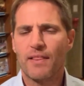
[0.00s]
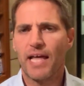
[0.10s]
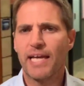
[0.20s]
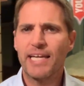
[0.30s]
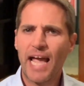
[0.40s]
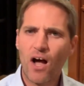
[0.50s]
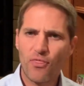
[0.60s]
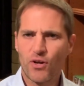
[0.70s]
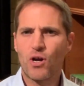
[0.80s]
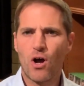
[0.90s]
They count
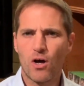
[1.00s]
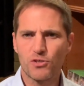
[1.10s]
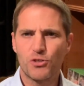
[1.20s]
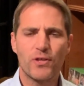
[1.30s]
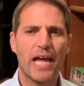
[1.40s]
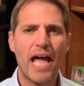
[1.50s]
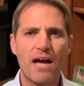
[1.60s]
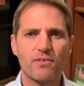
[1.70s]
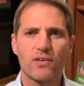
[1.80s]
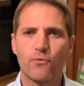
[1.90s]
the cost. Do they
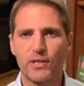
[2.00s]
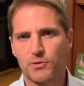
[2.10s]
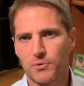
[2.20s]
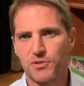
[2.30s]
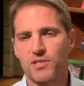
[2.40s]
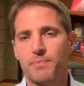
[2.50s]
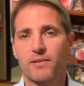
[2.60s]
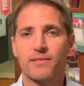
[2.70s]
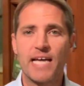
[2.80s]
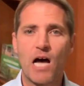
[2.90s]
have enough resources to build
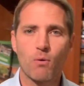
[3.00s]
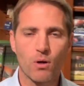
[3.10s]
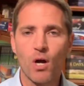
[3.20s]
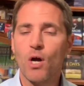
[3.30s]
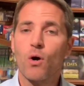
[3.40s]
the tower?